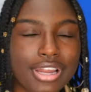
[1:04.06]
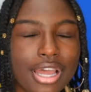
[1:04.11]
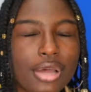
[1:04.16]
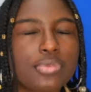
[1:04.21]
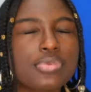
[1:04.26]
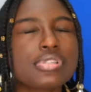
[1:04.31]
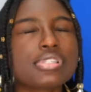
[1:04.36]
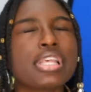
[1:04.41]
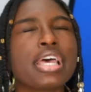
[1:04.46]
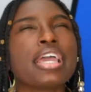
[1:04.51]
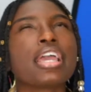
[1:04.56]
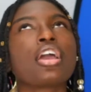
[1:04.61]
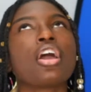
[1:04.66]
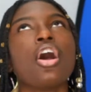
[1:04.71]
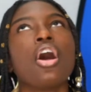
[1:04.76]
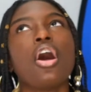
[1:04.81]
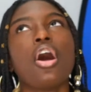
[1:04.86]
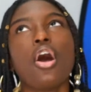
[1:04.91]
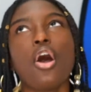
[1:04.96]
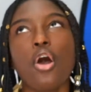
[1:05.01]
I was like,
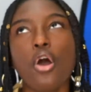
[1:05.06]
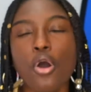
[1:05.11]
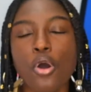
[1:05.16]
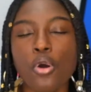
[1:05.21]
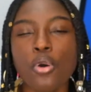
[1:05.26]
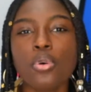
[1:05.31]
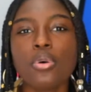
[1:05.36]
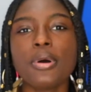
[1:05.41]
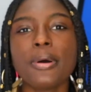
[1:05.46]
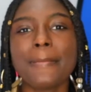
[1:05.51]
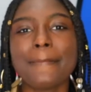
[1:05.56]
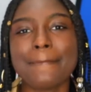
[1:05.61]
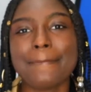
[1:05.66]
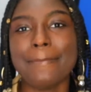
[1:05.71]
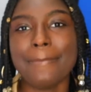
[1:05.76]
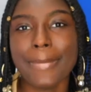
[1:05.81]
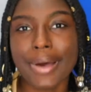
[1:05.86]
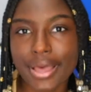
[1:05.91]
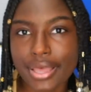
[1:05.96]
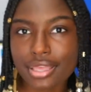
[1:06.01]
oh
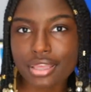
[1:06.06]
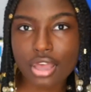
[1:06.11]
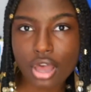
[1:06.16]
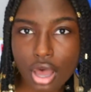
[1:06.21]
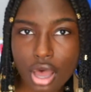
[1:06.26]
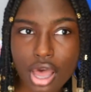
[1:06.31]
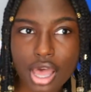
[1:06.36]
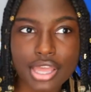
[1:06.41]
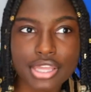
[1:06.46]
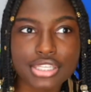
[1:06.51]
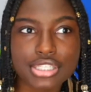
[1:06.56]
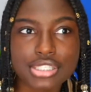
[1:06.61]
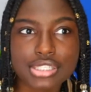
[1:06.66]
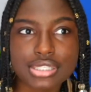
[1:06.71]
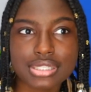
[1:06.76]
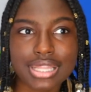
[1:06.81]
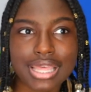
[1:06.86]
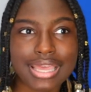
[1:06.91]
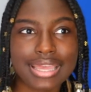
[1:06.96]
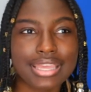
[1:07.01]
my gosh,
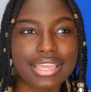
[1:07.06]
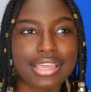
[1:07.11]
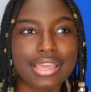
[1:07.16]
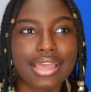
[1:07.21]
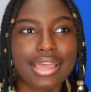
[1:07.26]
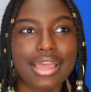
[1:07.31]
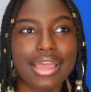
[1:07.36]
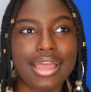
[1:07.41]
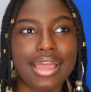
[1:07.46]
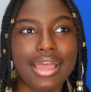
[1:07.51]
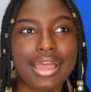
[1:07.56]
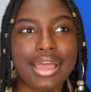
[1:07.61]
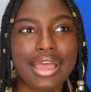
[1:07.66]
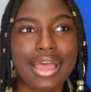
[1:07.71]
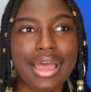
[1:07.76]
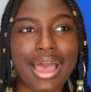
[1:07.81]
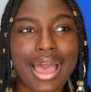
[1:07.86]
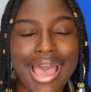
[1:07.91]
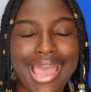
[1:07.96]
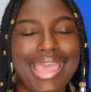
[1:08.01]
like,
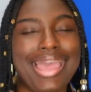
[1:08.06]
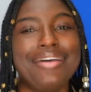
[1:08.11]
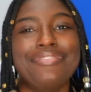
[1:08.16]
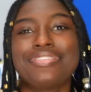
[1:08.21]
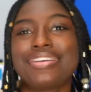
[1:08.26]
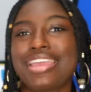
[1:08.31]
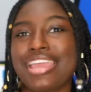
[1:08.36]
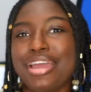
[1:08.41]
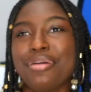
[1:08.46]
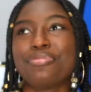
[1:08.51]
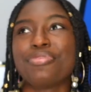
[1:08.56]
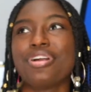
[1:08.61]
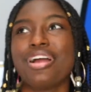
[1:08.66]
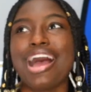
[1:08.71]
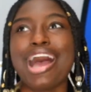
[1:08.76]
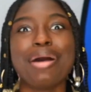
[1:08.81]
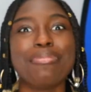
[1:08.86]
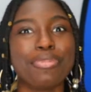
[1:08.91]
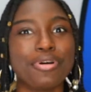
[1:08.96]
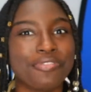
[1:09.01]
I have a camera.
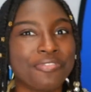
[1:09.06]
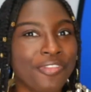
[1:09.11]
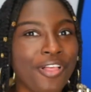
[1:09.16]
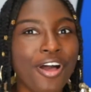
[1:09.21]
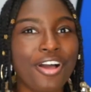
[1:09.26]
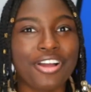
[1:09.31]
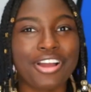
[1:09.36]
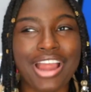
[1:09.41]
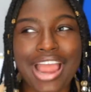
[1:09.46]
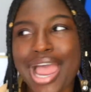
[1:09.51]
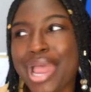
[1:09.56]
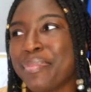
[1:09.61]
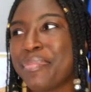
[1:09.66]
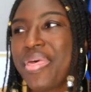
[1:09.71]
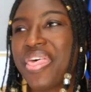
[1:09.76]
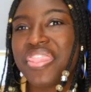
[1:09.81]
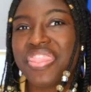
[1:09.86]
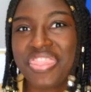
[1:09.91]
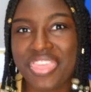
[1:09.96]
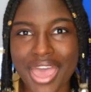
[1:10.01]
I'm a vlogger.
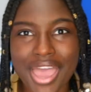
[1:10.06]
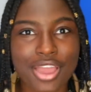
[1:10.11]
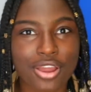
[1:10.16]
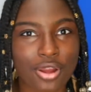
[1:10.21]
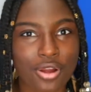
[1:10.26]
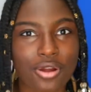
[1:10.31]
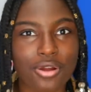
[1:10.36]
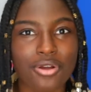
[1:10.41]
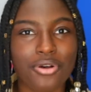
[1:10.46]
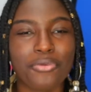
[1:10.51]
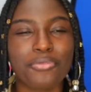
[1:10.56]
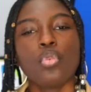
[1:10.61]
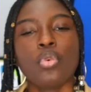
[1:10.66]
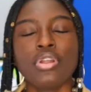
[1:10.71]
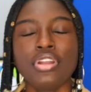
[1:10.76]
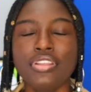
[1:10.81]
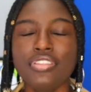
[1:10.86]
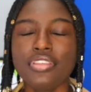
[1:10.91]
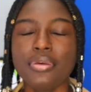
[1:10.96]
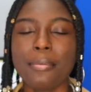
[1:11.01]
I'm that girl.
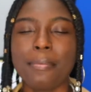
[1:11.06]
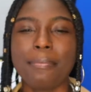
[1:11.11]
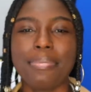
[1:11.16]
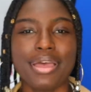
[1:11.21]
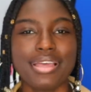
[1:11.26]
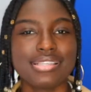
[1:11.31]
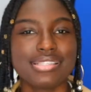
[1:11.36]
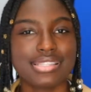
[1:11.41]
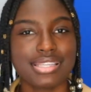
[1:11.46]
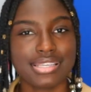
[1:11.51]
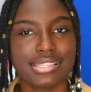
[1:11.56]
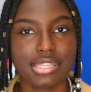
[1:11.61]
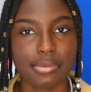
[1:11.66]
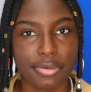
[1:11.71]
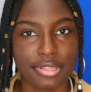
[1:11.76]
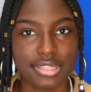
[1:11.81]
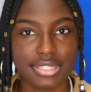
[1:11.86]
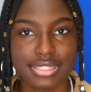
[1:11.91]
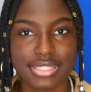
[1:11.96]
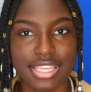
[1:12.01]
One of the best things
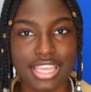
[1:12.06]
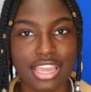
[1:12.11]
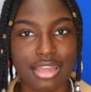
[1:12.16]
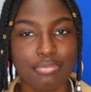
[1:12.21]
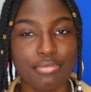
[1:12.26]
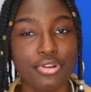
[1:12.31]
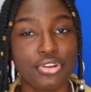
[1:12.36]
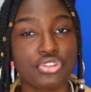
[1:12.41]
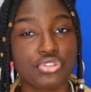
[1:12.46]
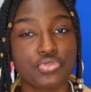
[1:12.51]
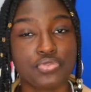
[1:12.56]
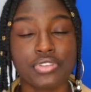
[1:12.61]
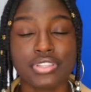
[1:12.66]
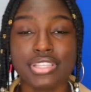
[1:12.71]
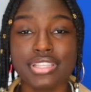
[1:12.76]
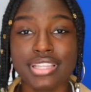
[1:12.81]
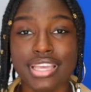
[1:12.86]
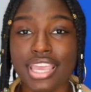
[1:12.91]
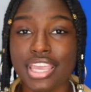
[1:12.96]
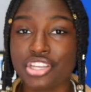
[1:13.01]
about this camera is
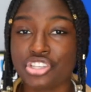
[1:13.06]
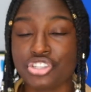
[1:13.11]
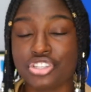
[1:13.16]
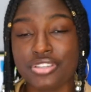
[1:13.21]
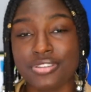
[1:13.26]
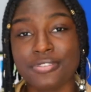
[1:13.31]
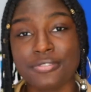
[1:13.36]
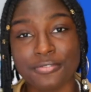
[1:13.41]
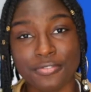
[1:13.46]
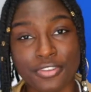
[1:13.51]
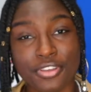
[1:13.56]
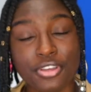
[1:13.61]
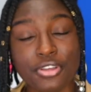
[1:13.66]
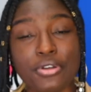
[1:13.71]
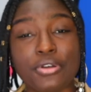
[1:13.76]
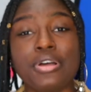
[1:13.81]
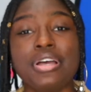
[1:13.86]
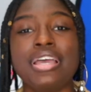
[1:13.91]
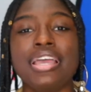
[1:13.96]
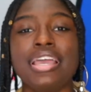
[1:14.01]
really the HD feel,